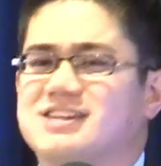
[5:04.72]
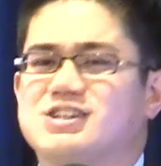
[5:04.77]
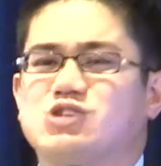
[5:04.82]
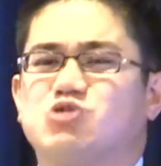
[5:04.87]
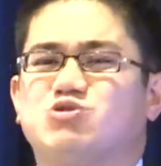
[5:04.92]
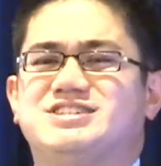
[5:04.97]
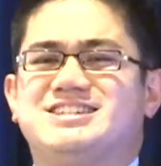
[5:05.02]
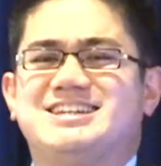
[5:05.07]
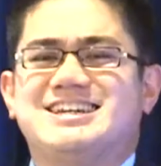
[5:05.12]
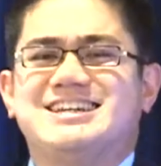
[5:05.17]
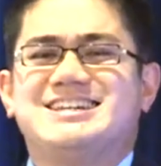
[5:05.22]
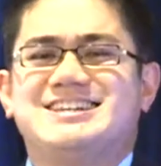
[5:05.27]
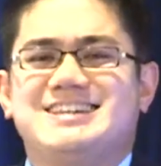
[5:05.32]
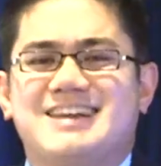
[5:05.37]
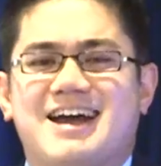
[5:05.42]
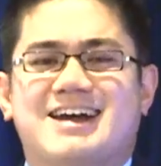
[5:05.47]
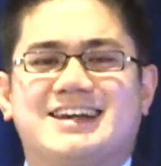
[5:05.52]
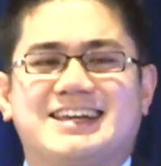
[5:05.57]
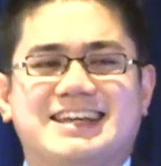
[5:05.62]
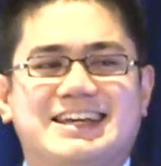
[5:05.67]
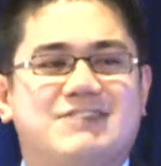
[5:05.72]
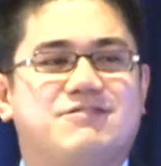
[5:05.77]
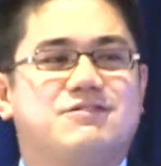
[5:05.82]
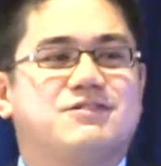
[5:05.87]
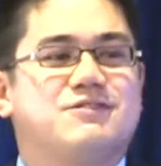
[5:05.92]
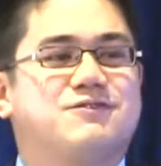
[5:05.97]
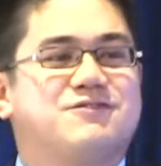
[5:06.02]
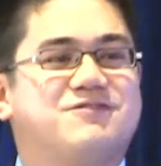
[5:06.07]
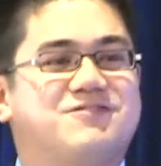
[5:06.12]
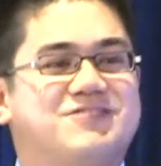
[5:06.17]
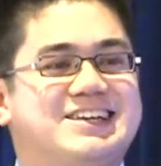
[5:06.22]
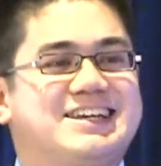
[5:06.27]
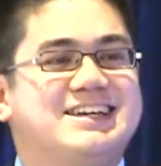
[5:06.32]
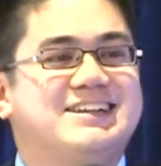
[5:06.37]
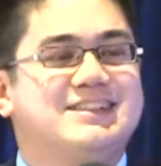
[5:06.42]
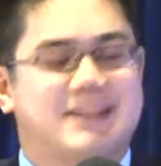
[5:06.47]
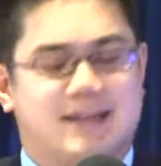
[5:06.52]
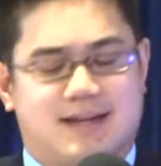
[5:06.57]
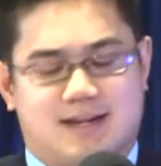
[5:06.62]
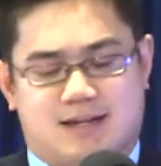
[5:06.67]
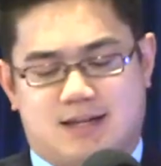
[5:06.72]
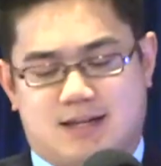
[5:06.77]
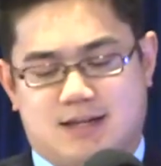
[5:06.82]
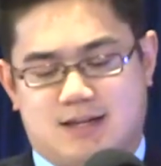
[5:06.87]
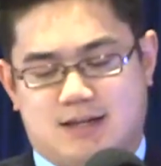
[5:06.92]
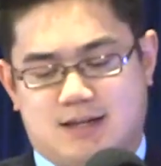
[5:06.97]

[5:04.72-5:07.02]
that you did not even feel it.